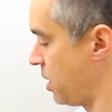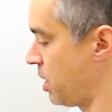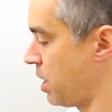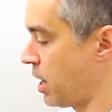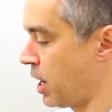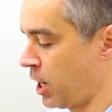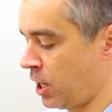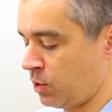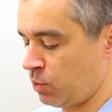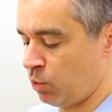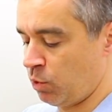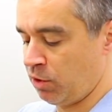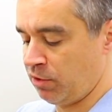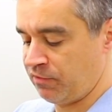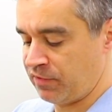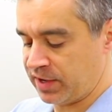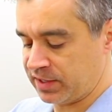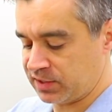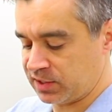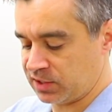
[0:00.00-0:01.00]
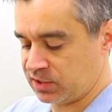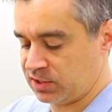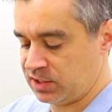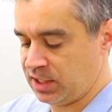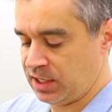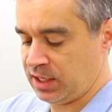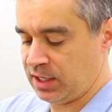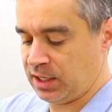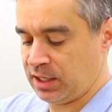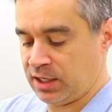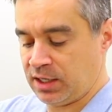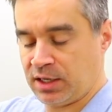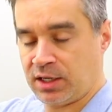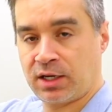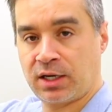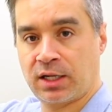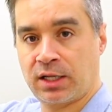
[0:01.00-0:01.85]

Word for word: Iron Wolf SSD,